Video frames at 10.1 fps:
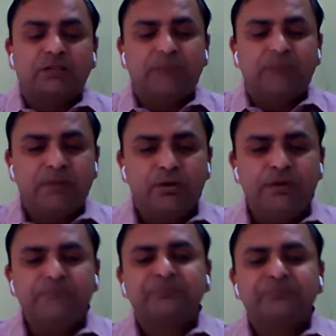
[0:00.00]

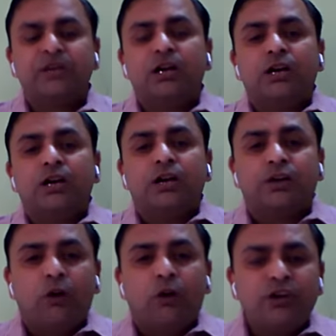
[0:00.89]
babyhood.
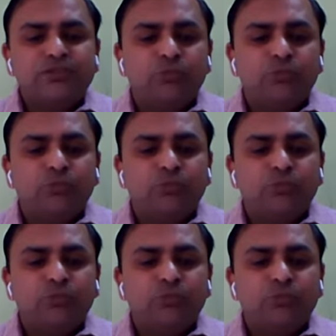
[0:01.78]
Gross